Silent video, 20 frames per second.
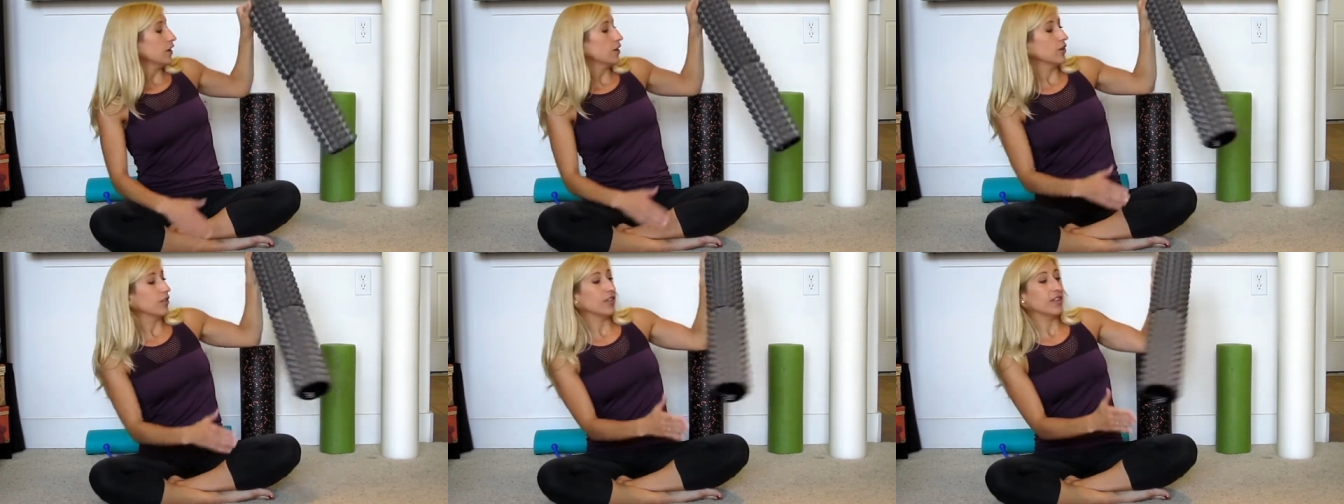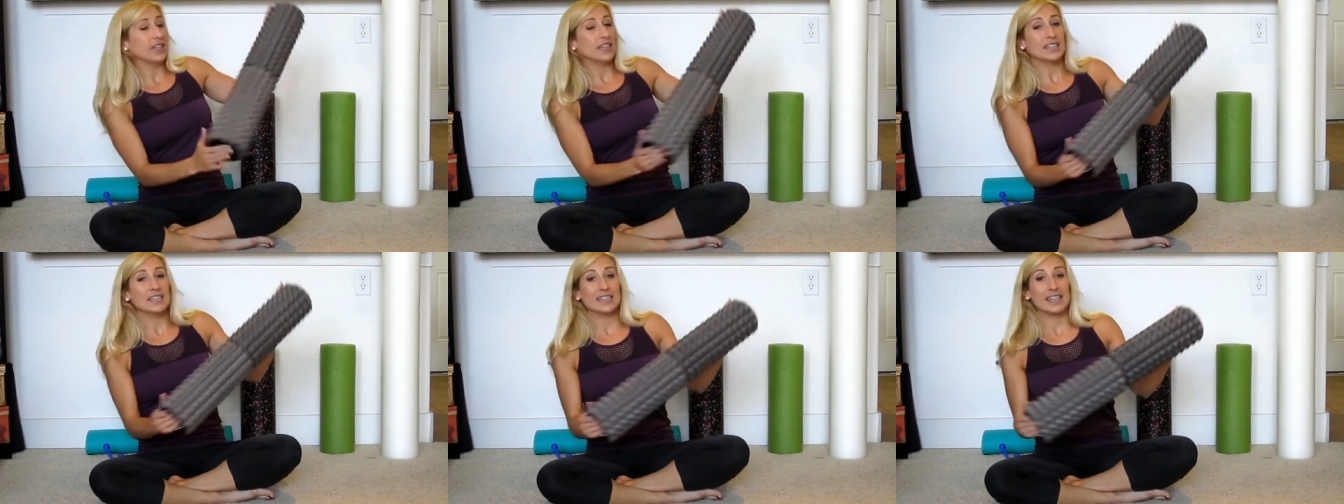there are
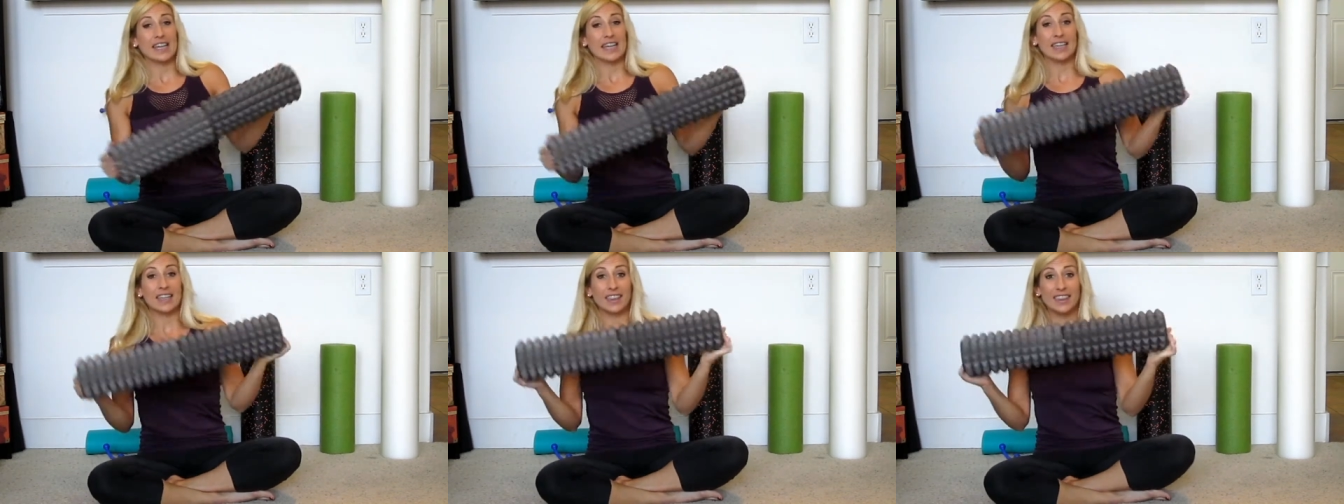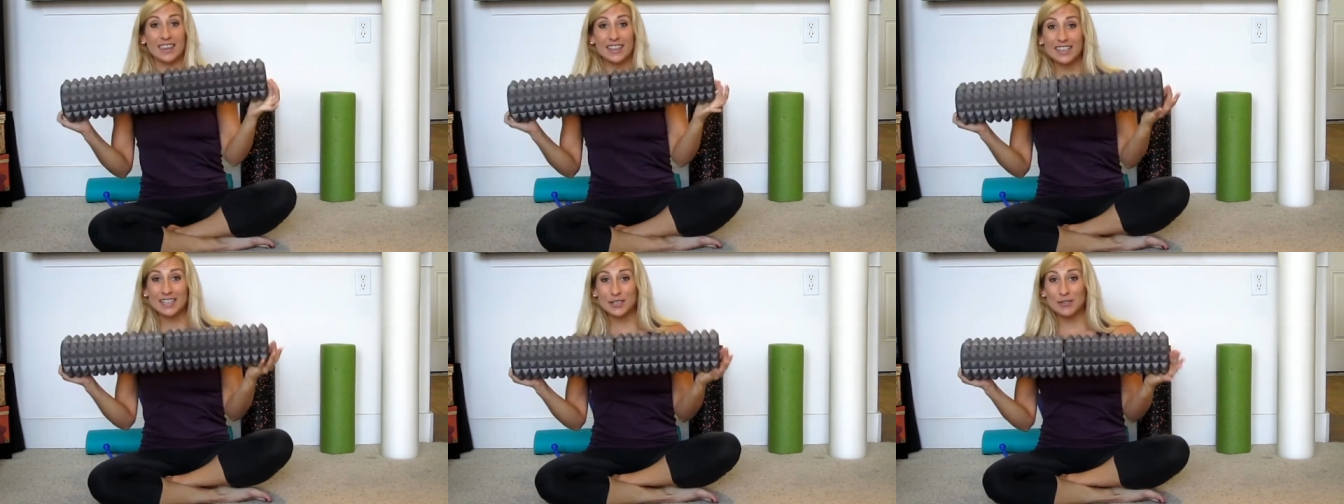things like
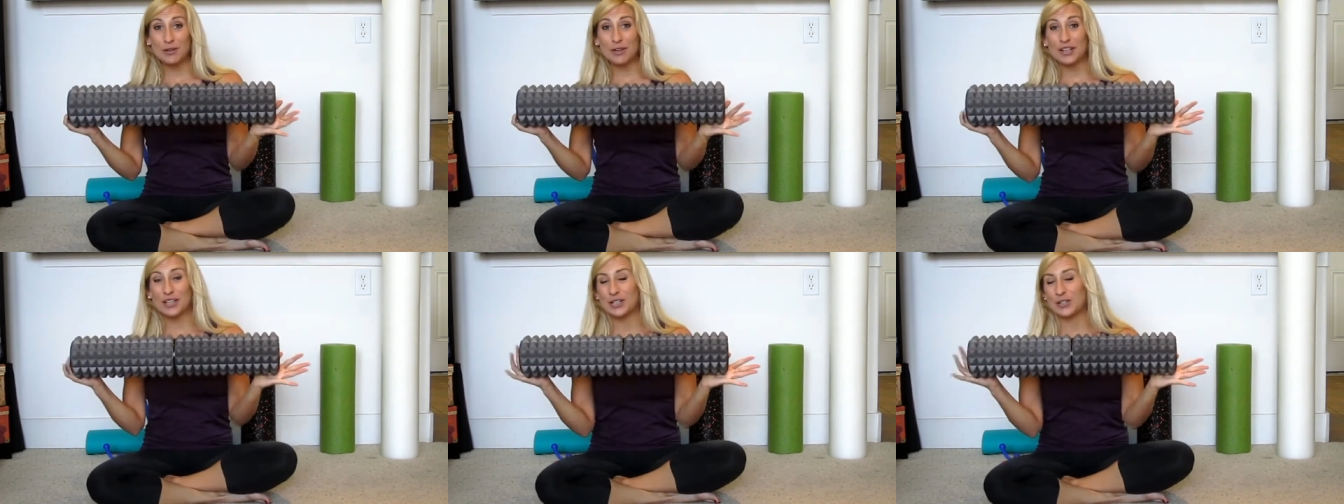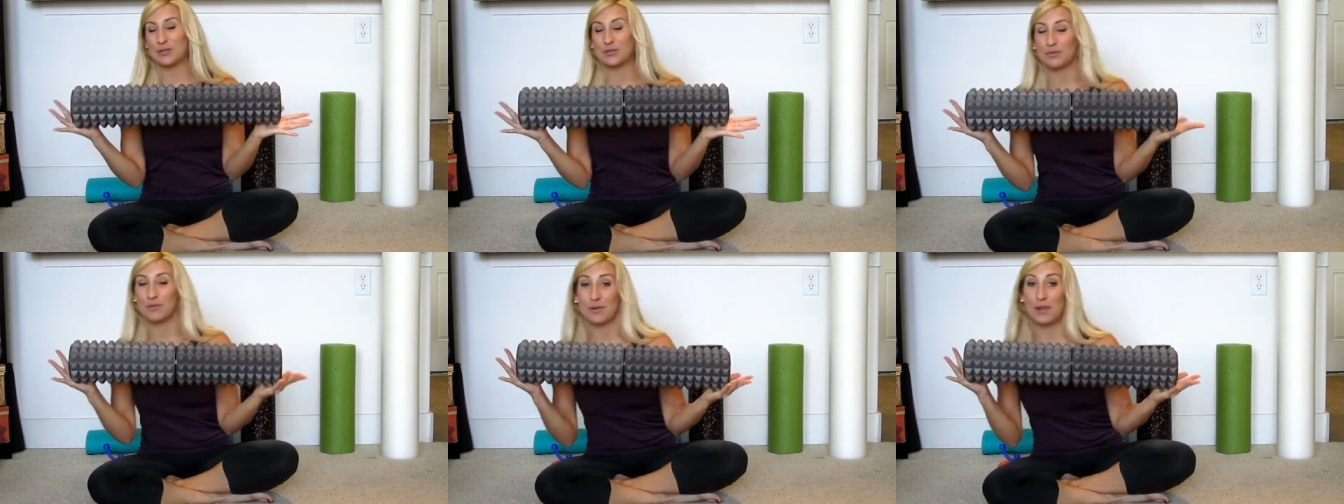this one,
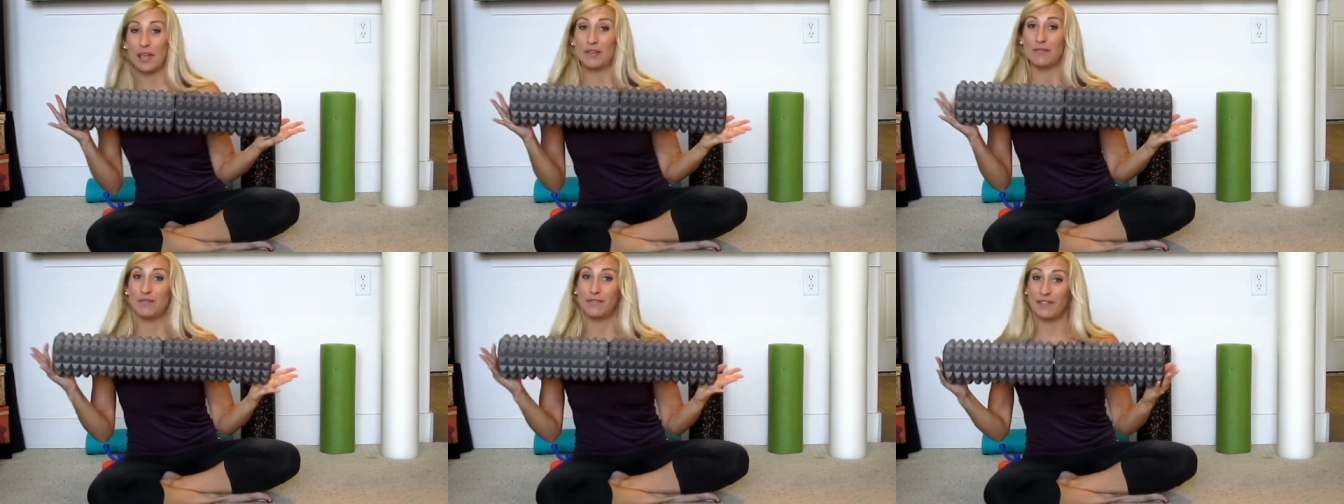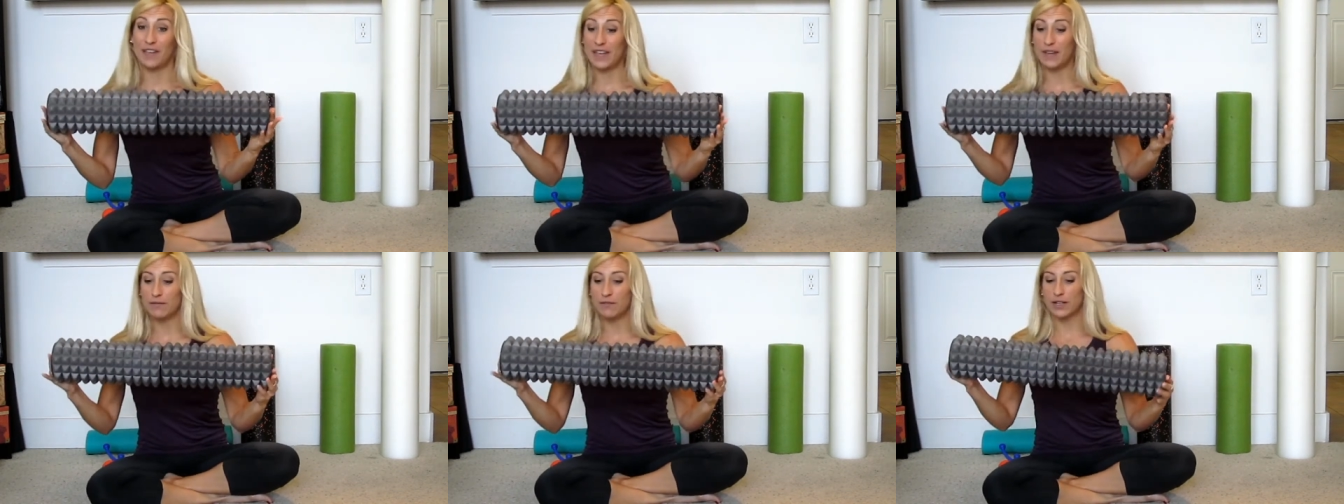which is one of my
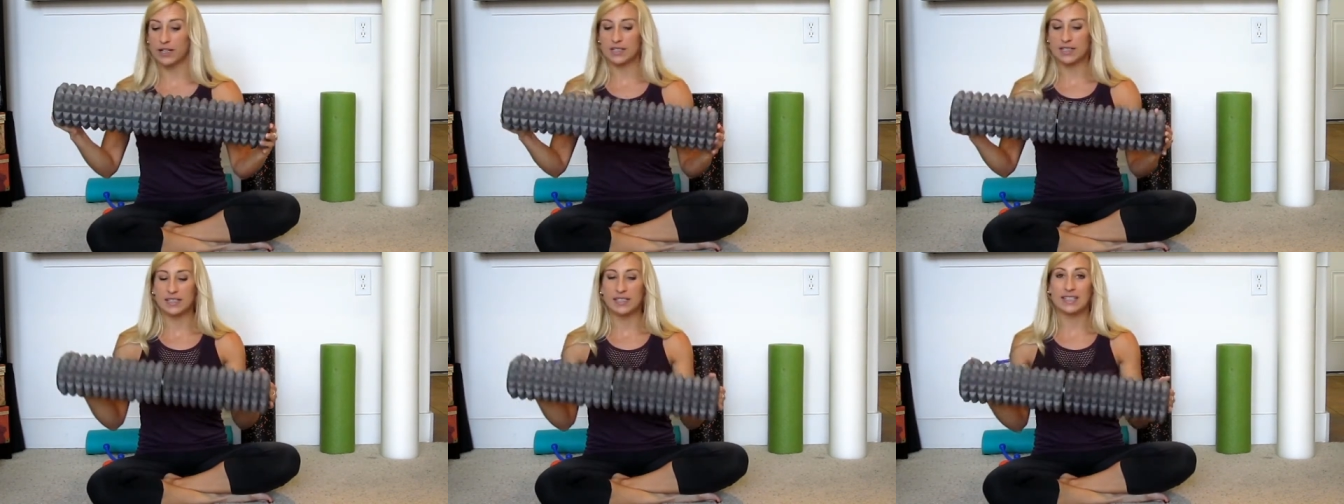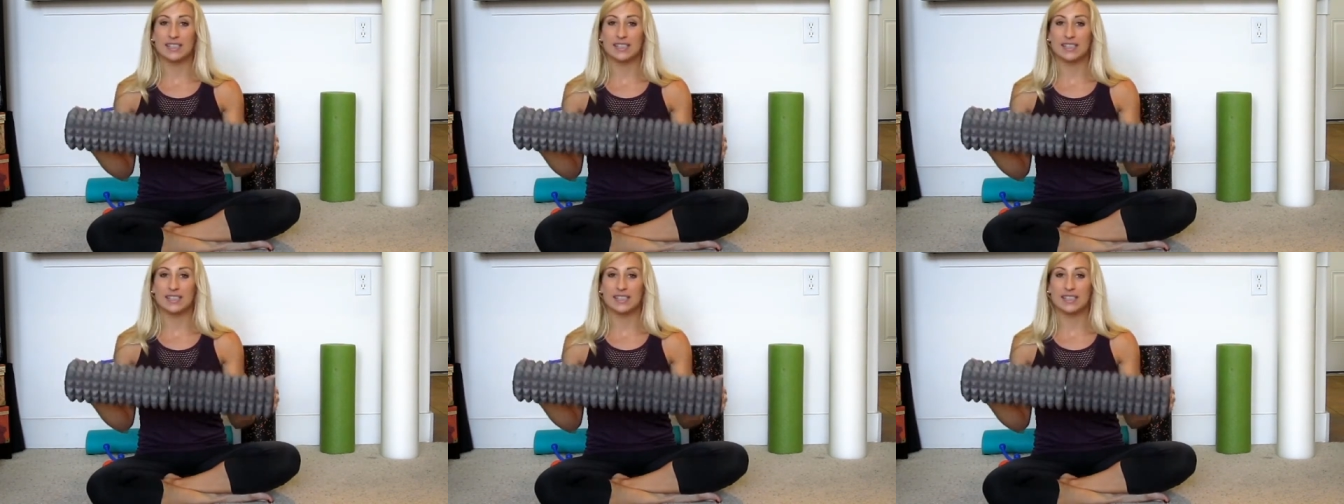favorites.